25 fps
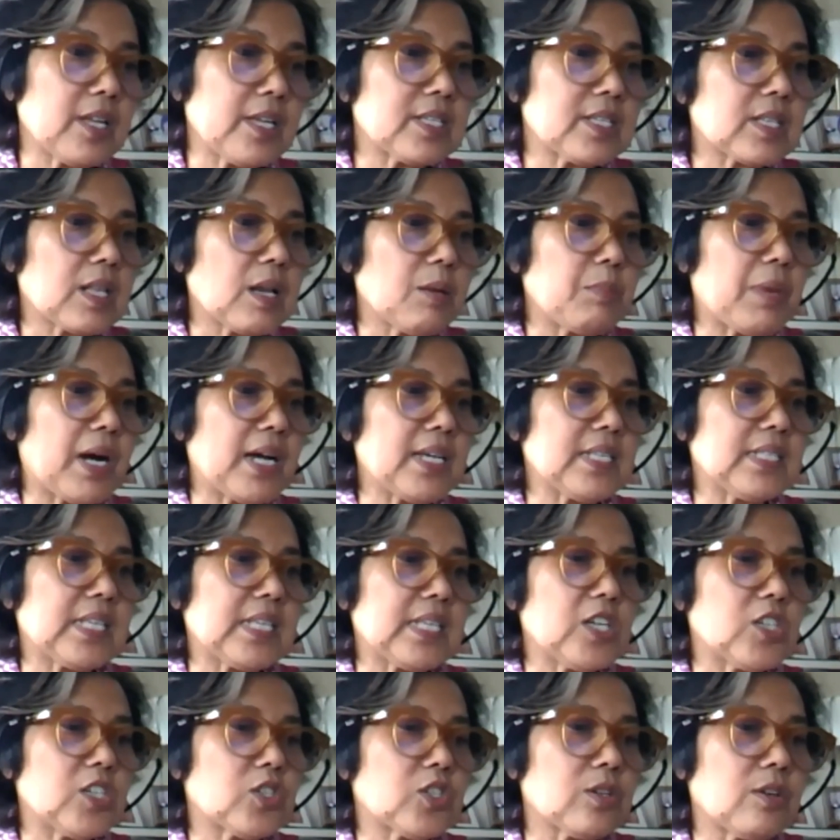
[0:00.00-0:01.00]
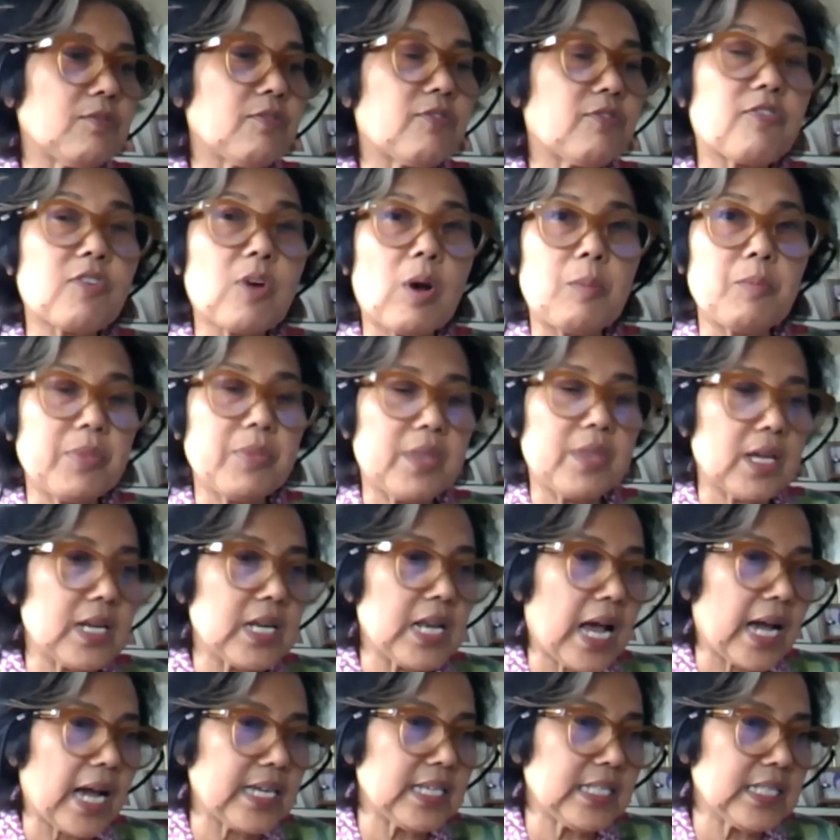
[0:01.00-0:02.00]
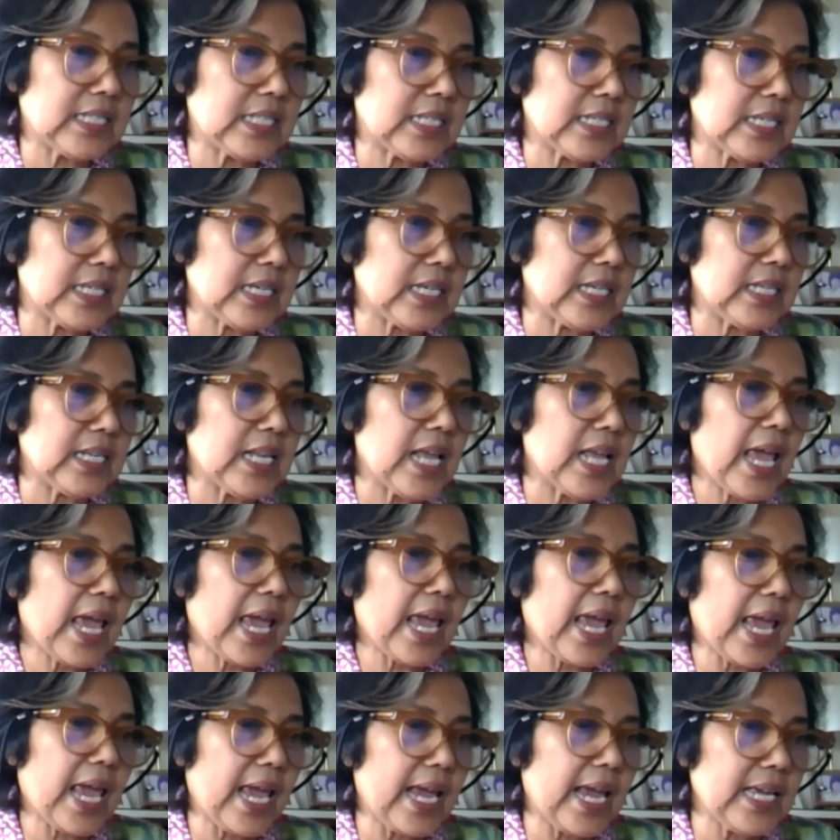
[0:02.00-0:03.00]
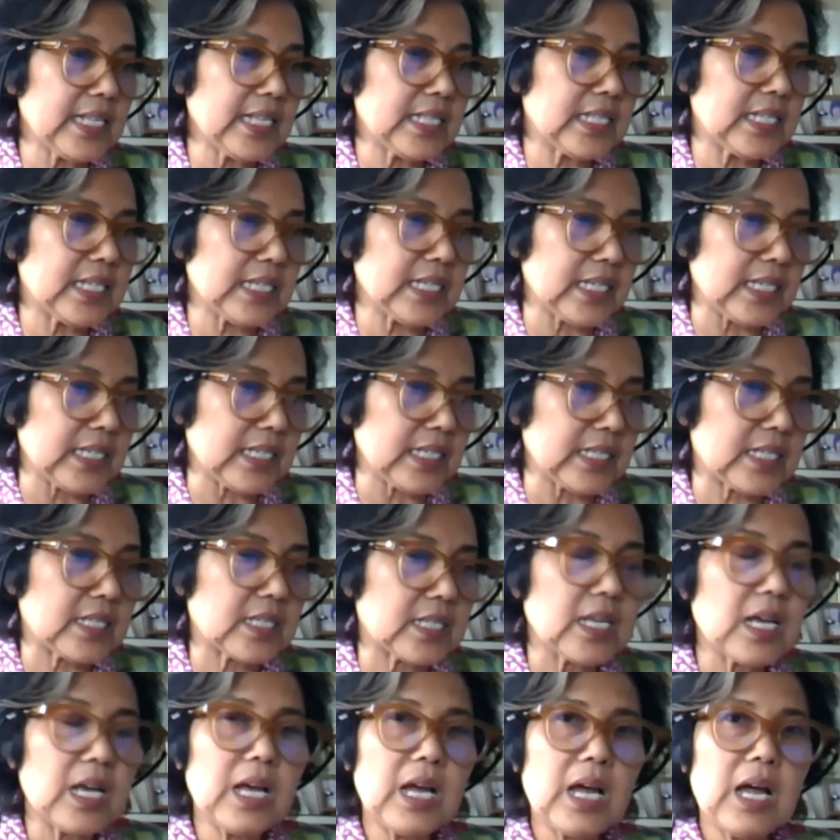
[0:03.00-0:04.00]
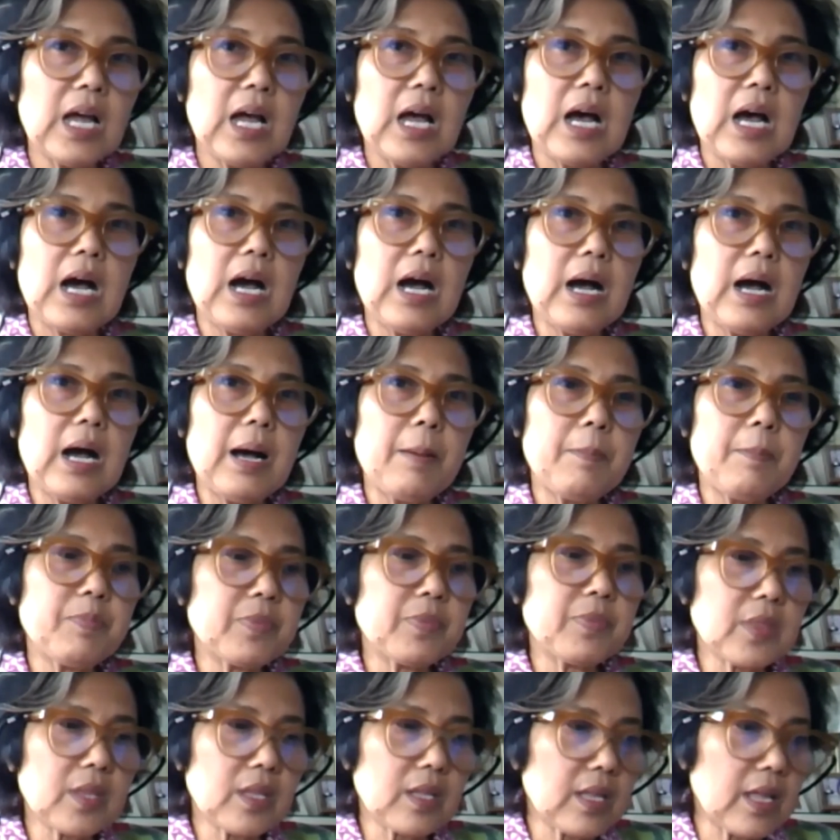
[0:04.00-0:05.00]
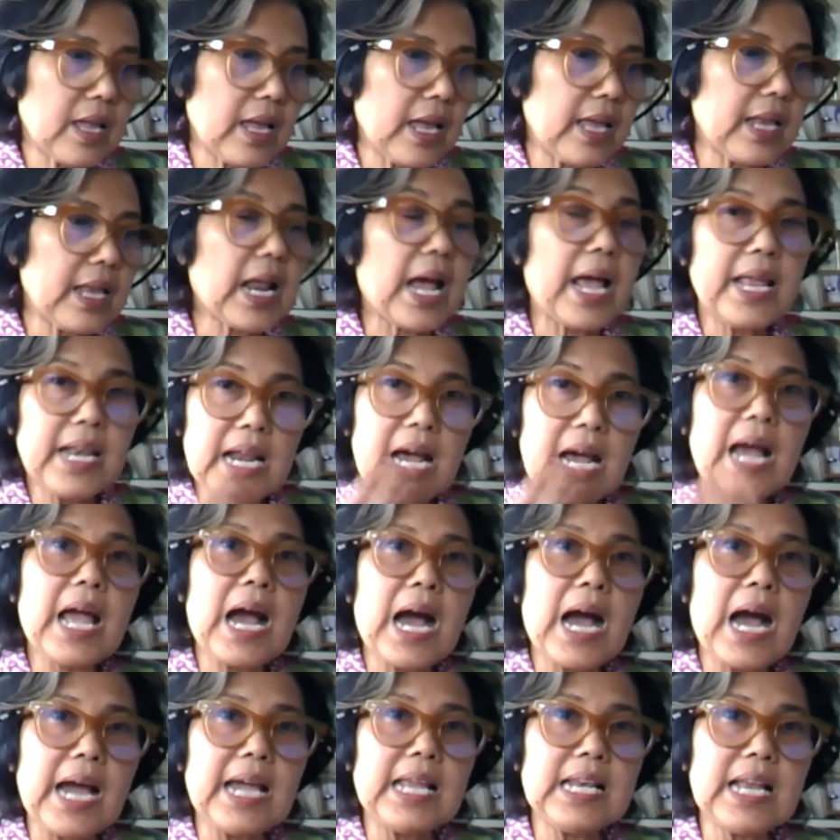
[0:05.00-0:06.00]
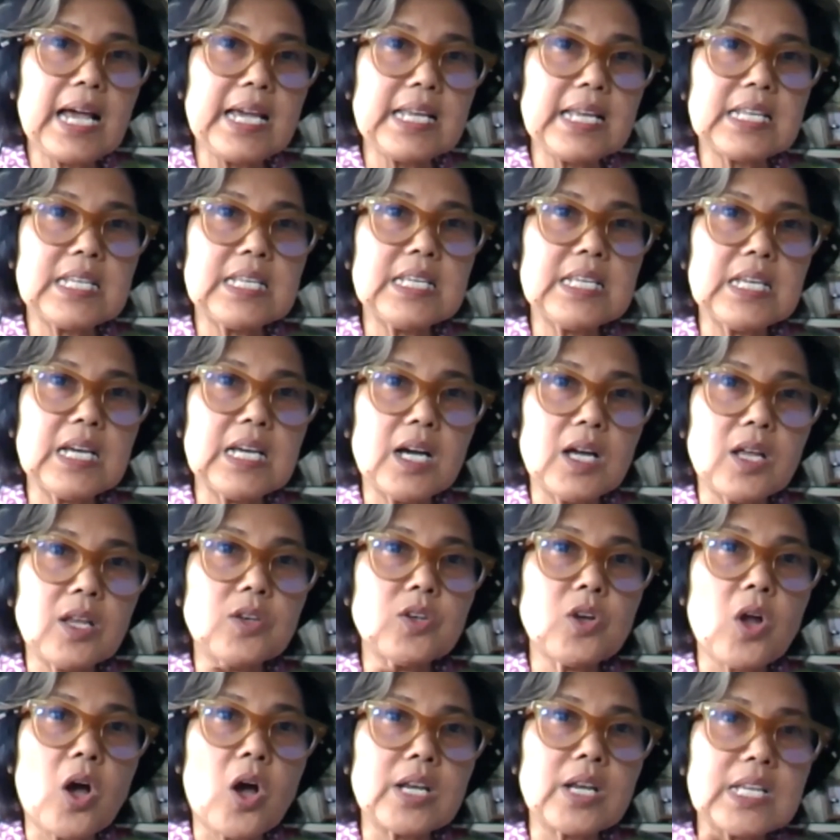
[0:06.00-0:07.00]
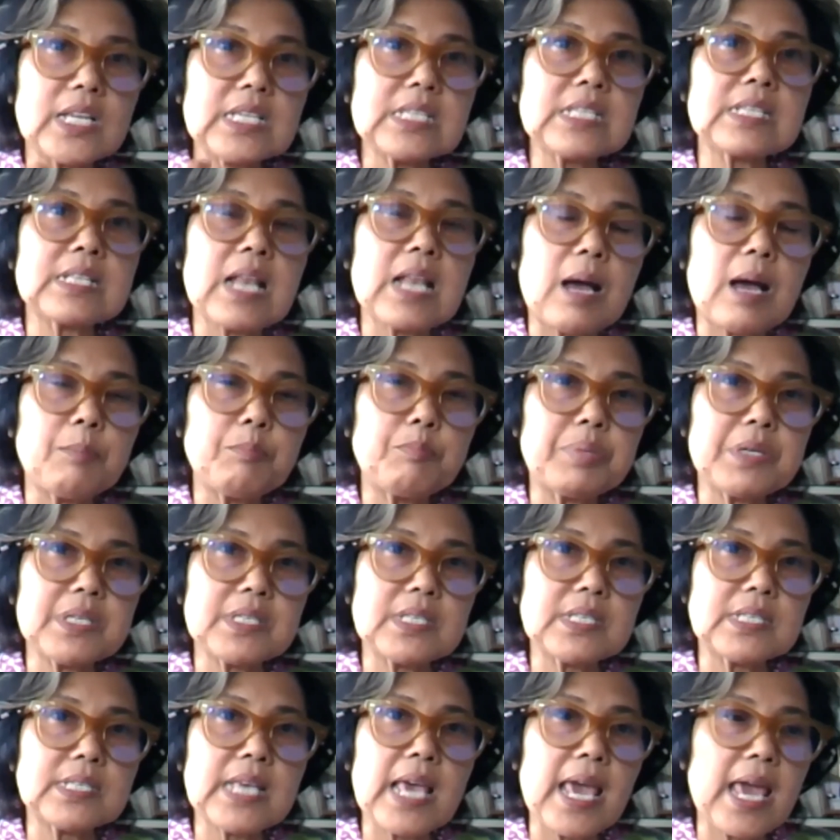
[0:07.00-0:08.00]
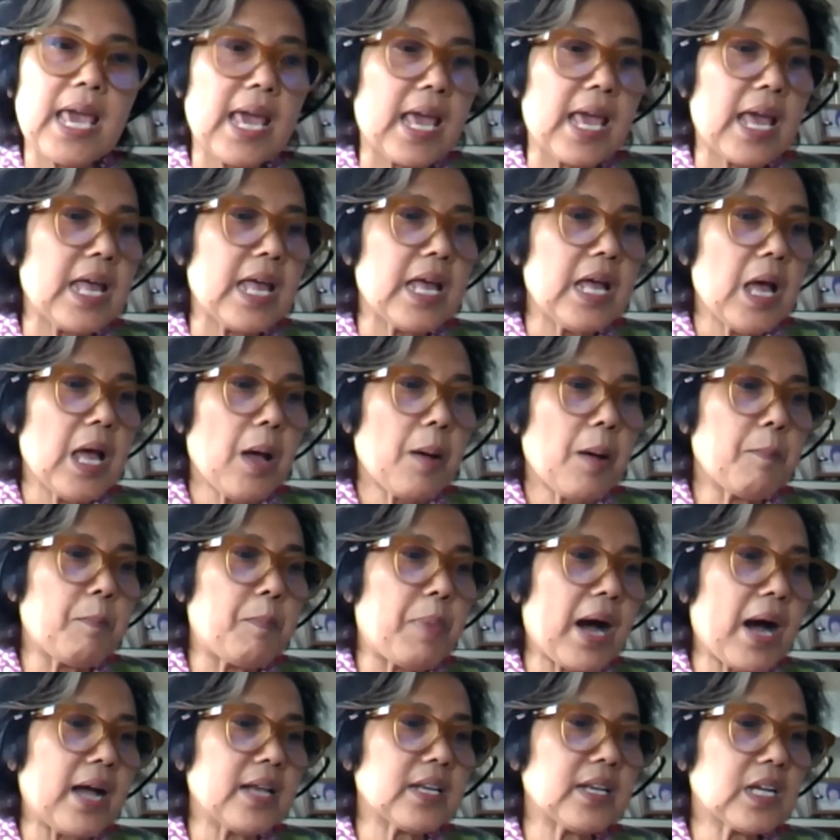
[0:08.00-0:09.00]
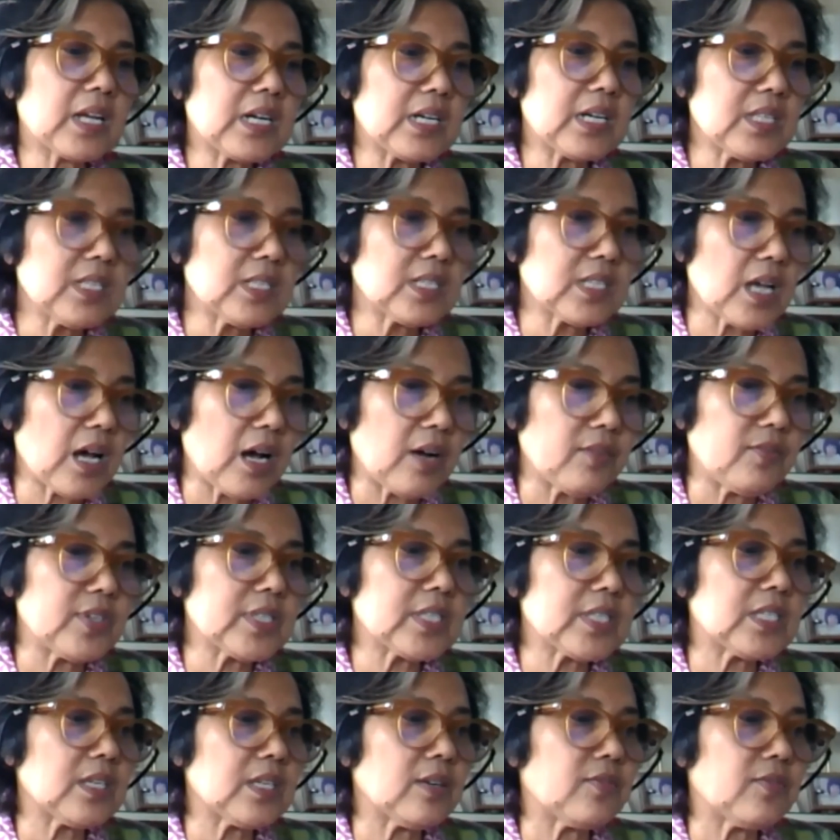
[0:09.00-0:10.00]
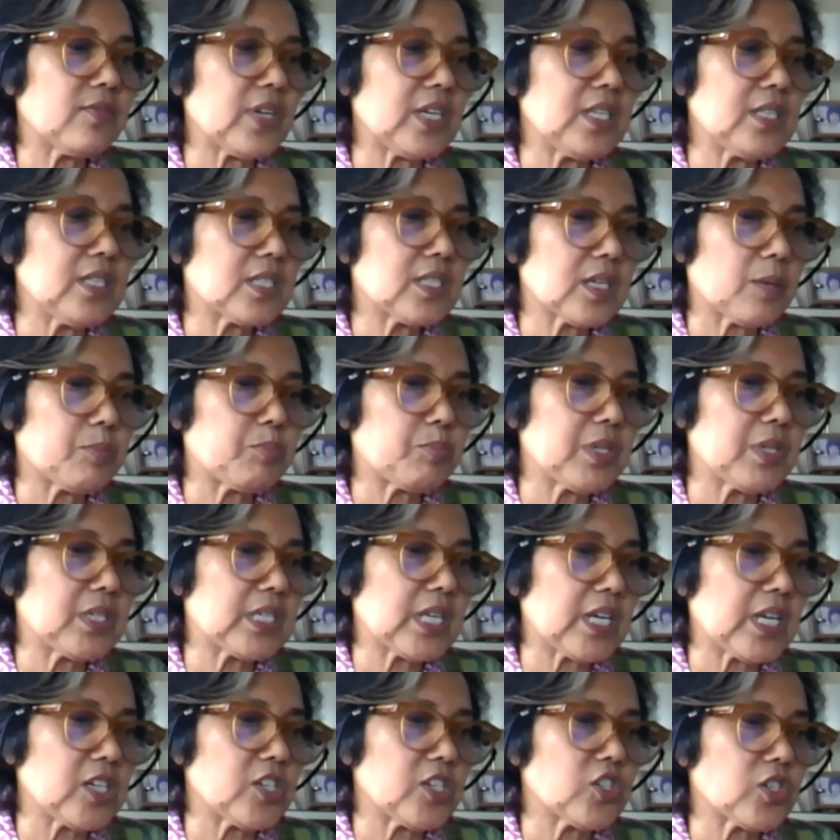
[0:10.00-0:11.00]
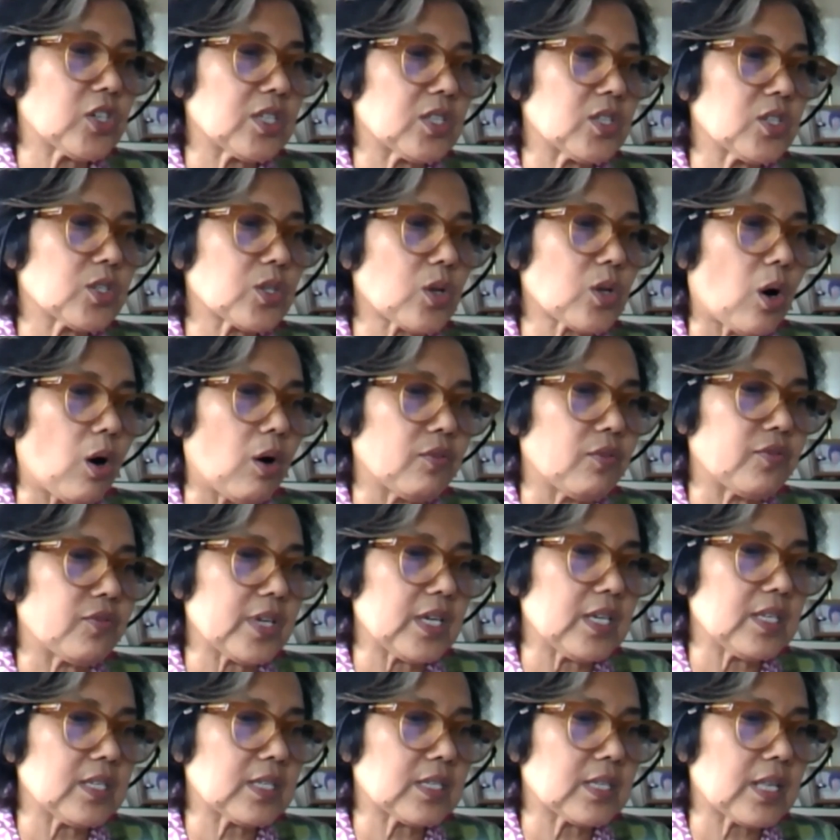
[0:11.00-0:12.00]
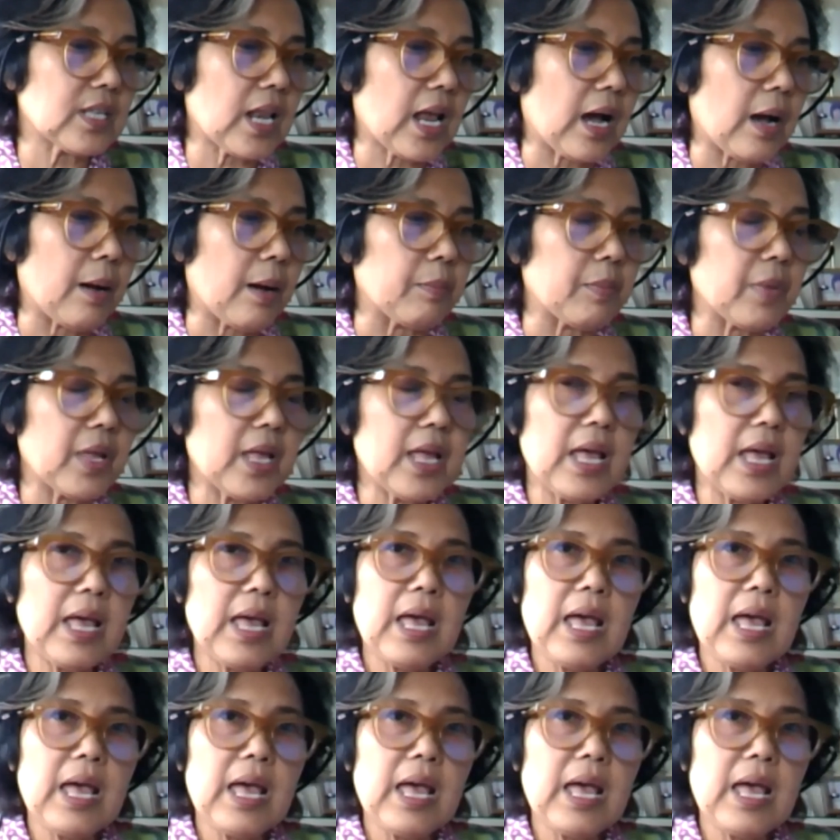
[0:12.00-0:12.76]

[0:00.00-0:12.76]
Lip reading: Islamization from the 1980s. And I highlight here not Islam per se, but conservative interpretations of Islam.